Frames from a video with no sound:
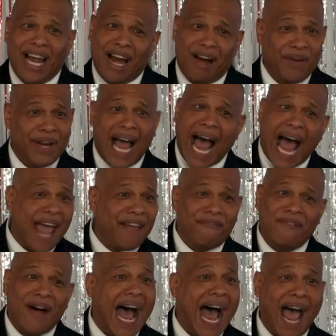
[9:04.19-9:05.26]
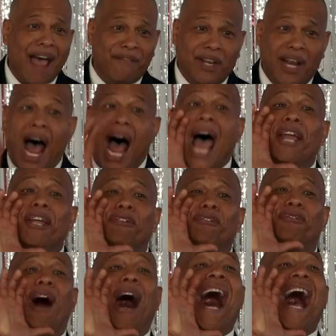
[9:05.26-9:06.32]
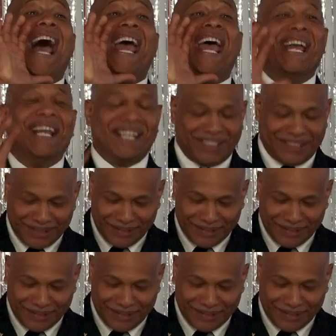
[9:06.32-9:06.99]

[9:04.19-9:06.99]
every high five and hey, five!